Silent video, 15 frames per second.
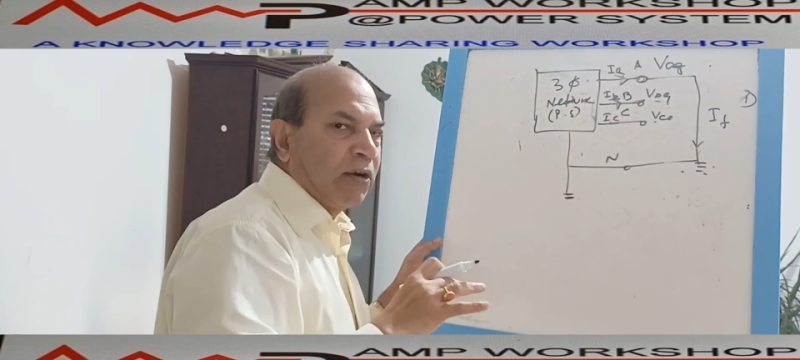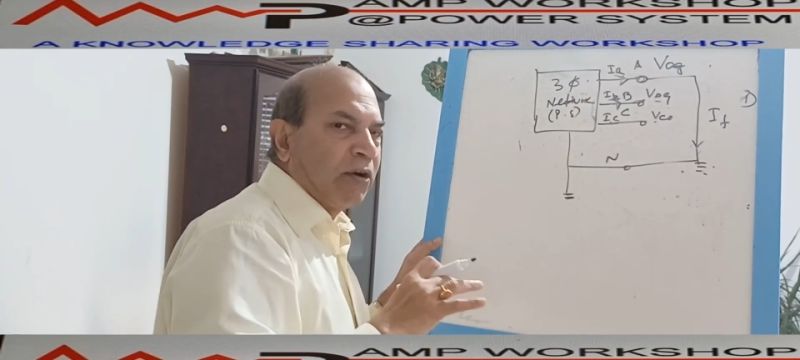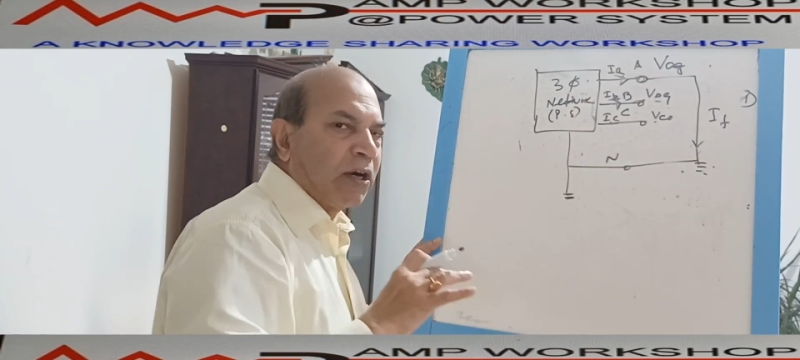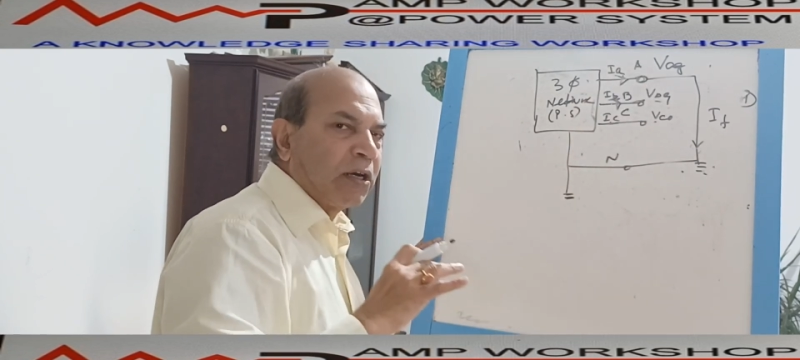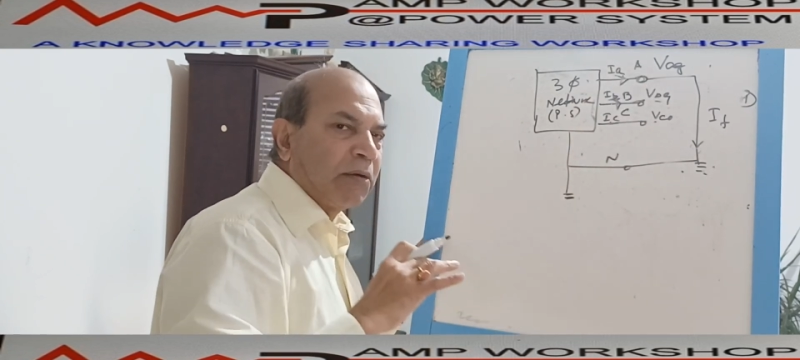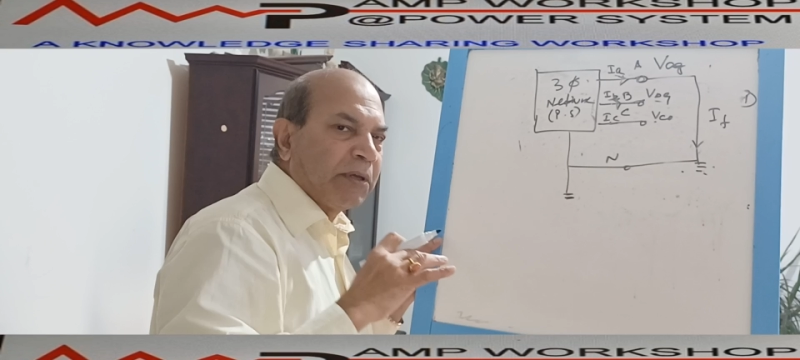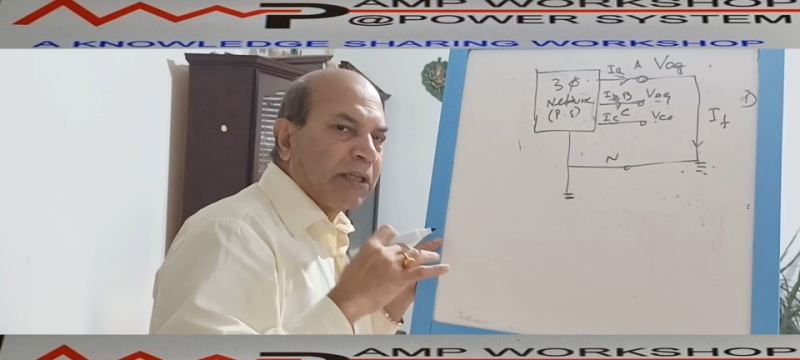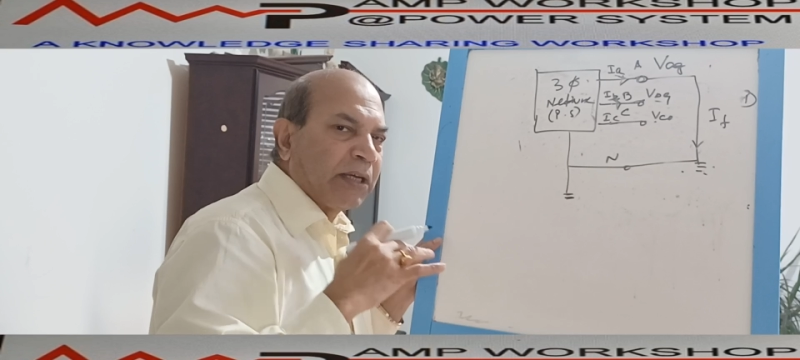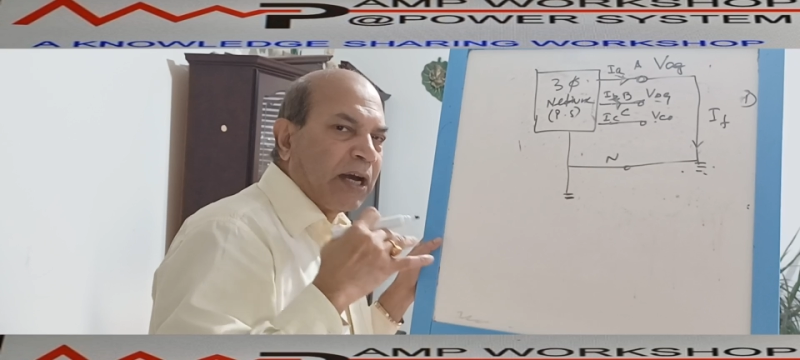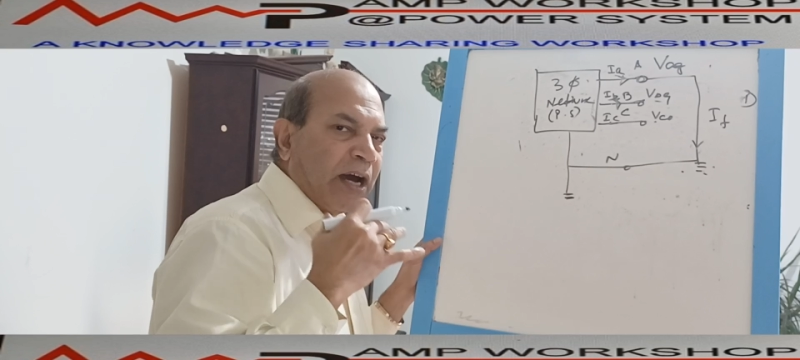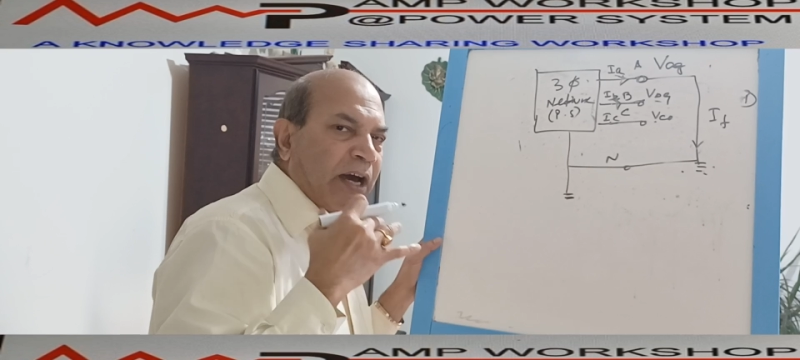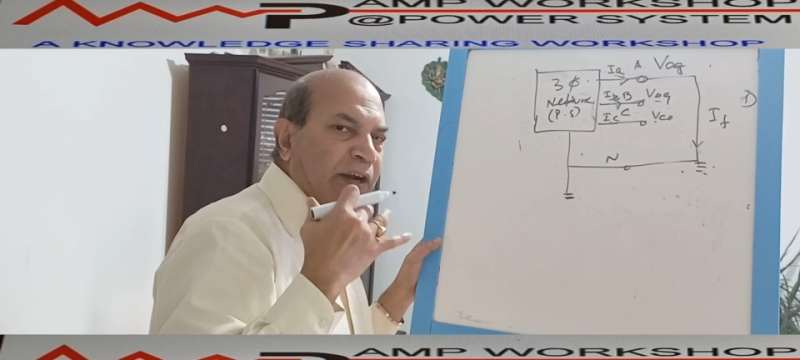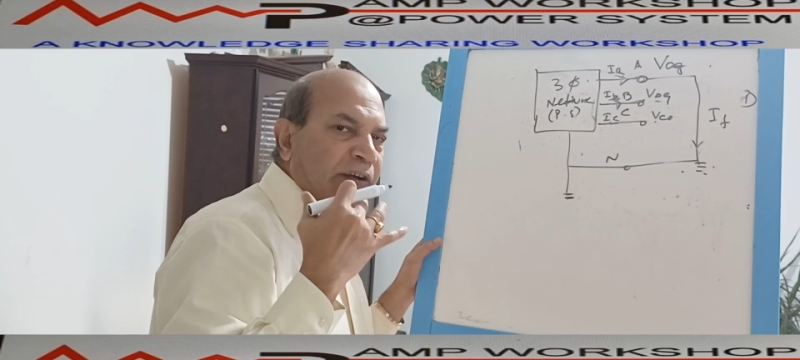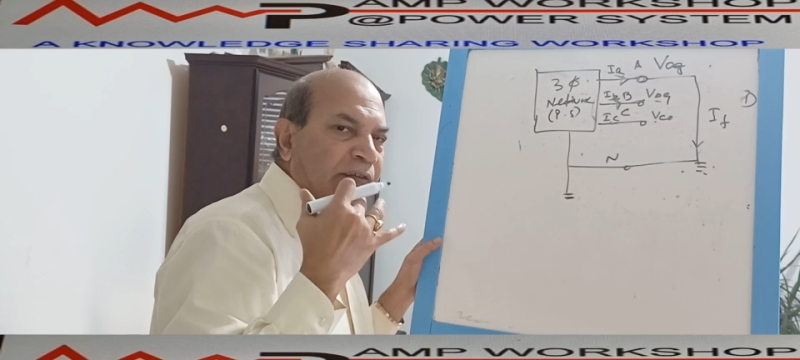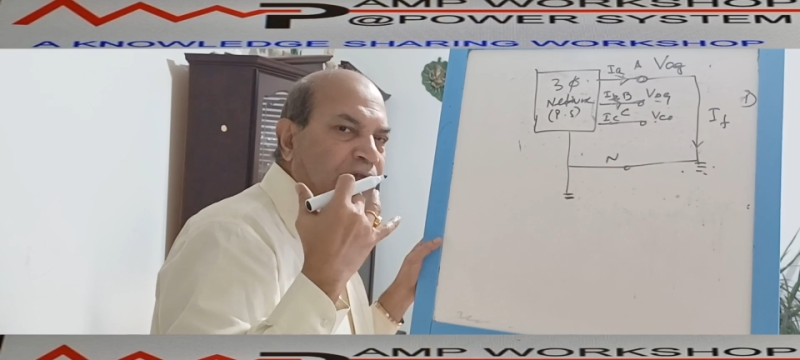whatever the
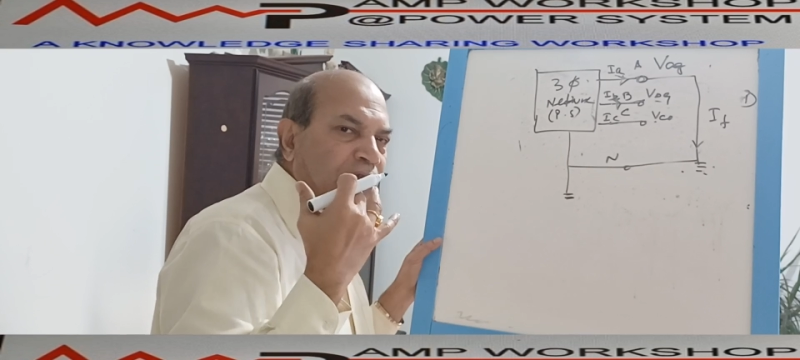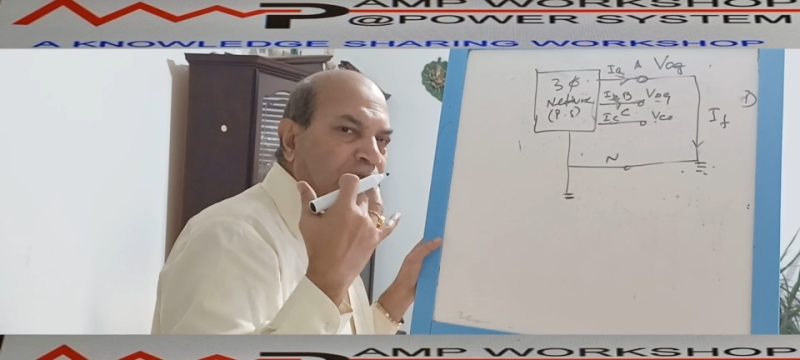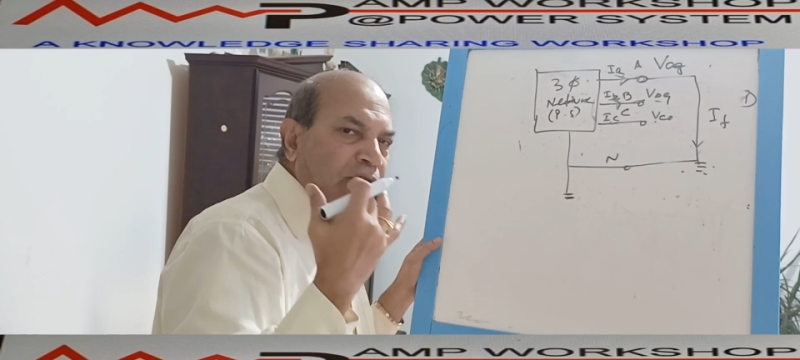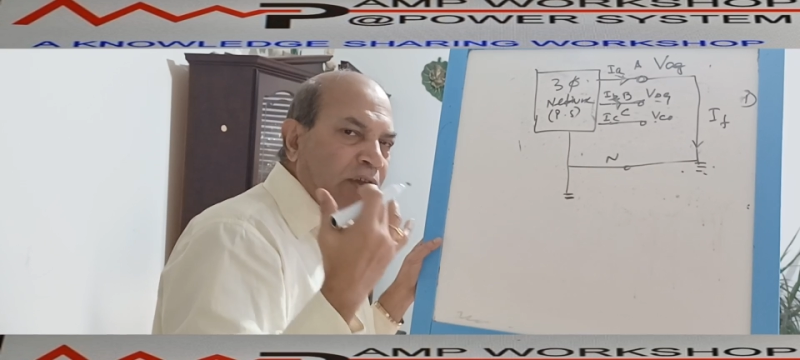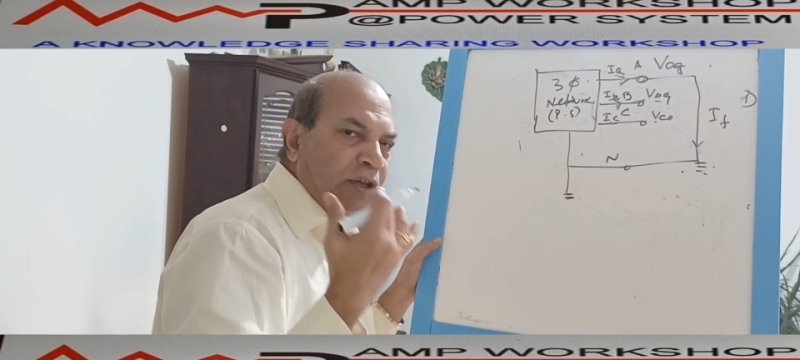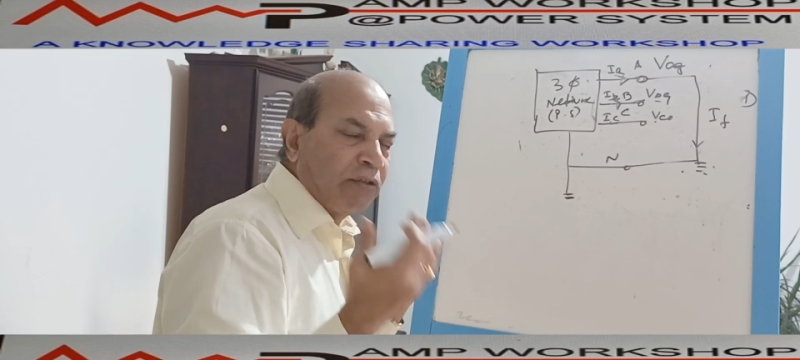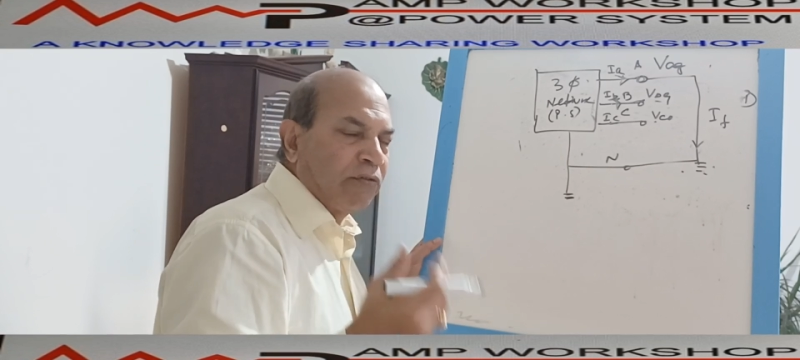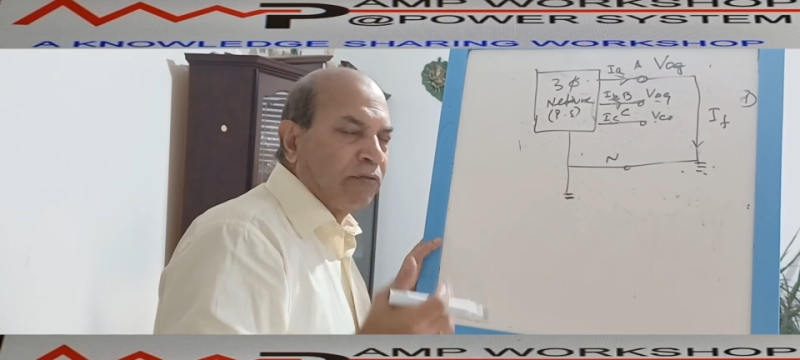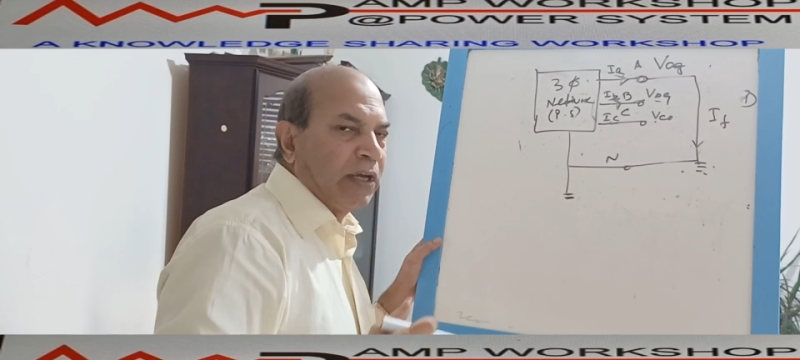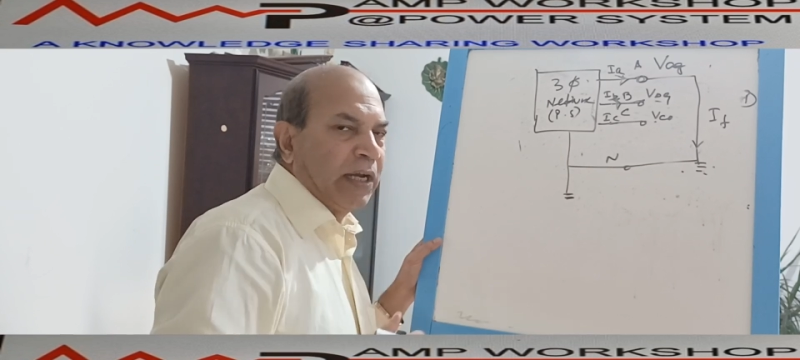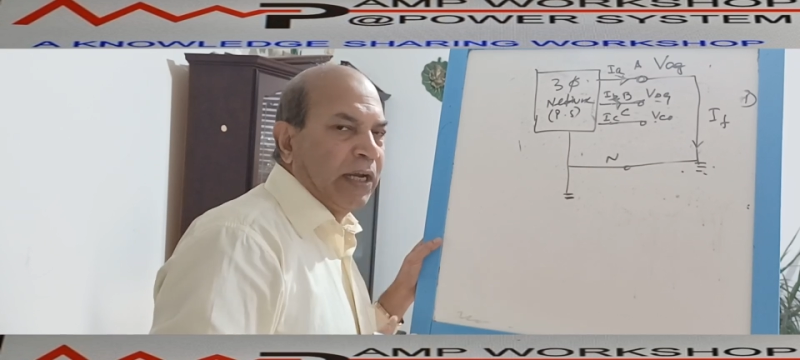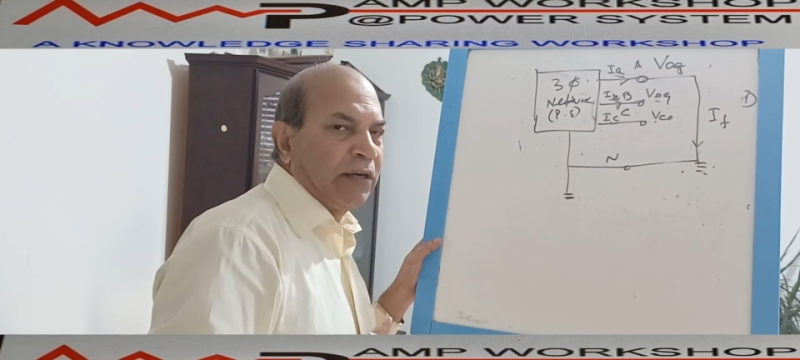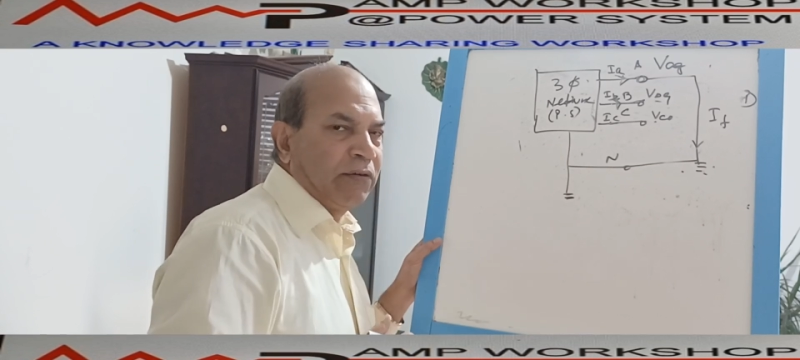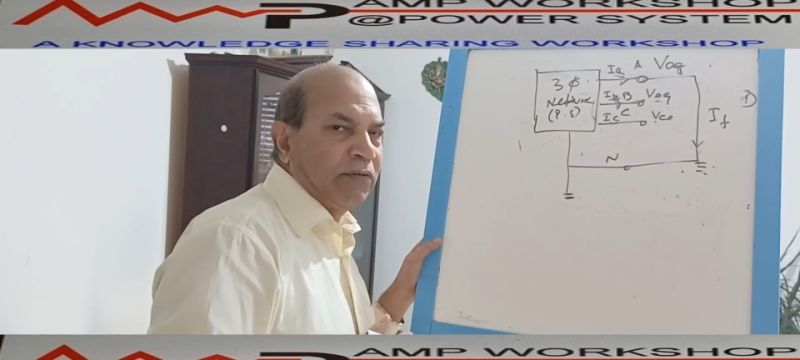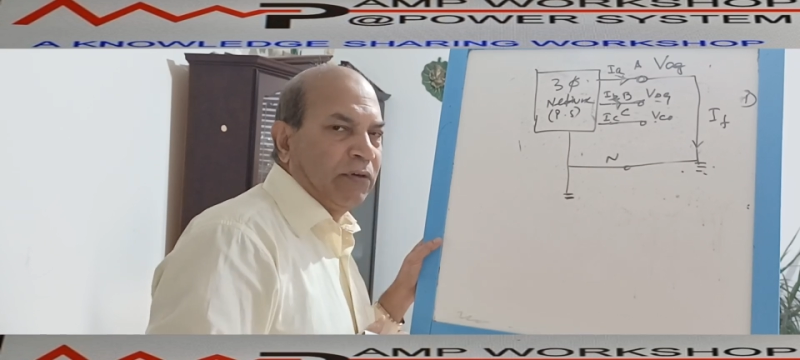current flowing through the
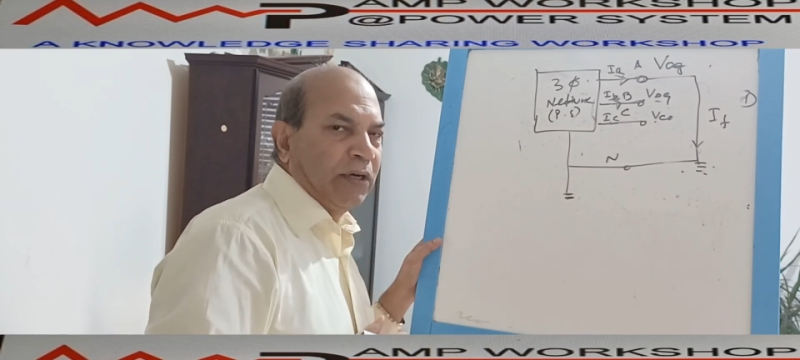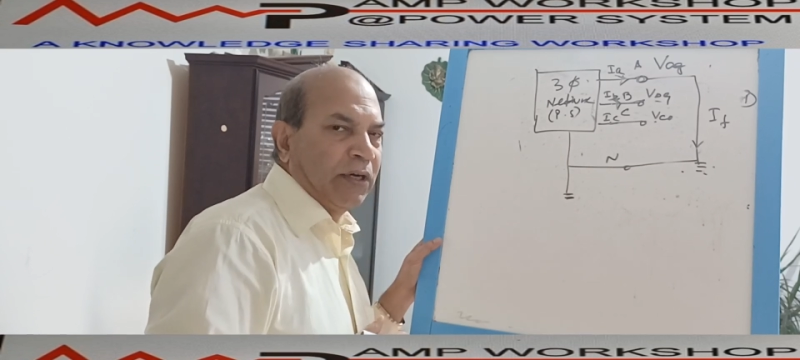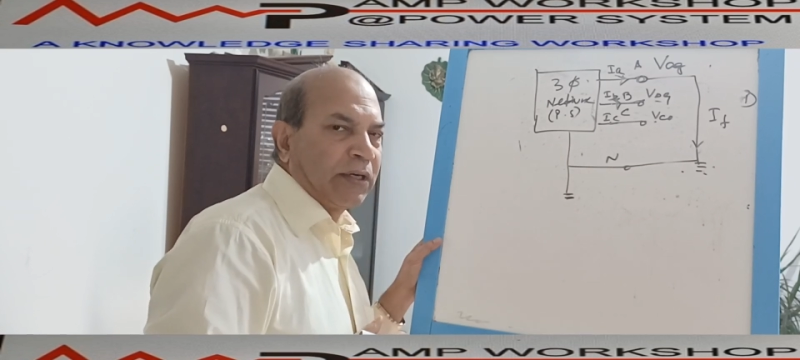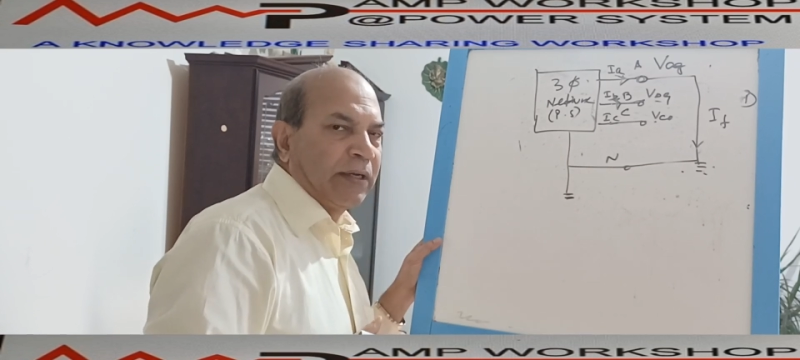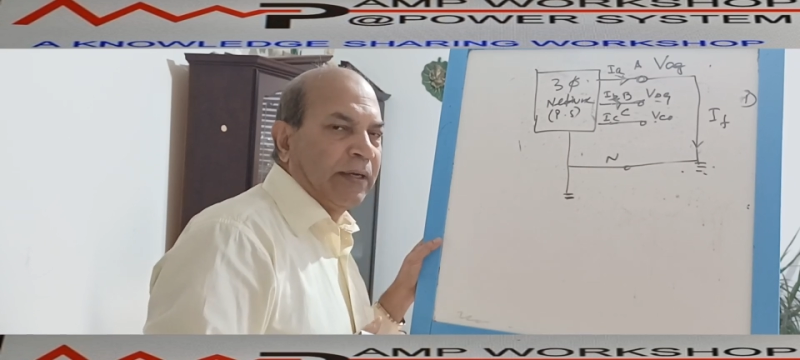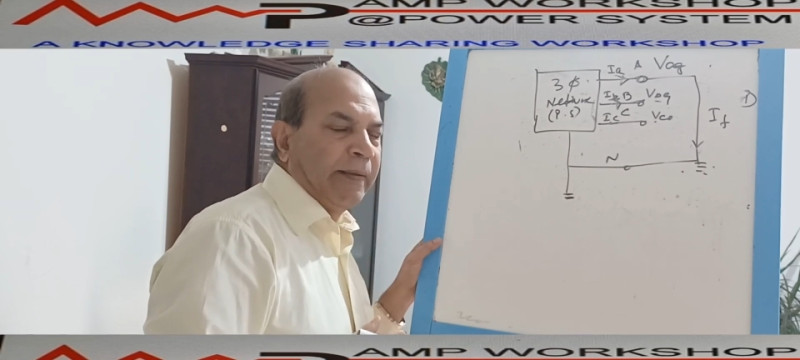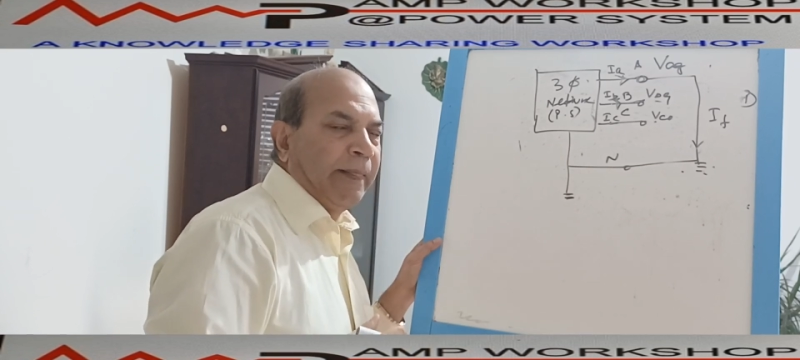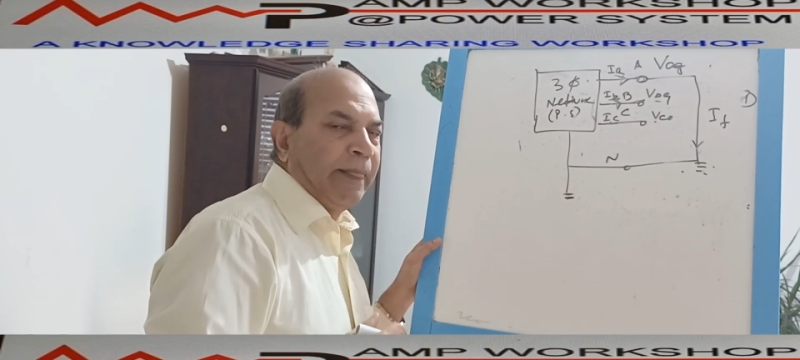network,